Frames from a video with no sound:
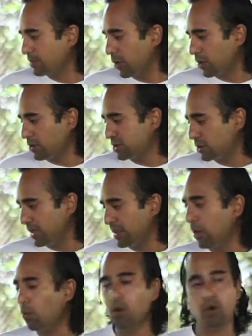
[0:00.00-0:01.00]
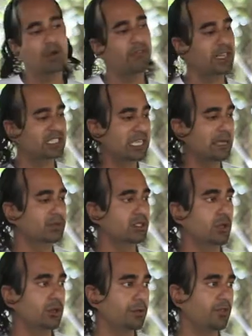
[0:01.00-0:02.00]
the bottles in that wall of that same
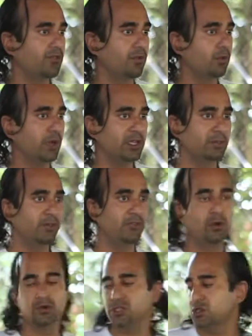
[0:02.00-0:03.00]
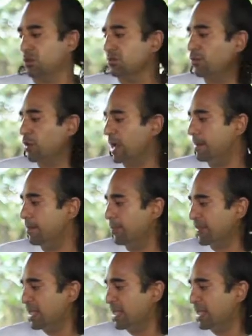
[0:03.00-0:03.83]
school where you before just sort of frame.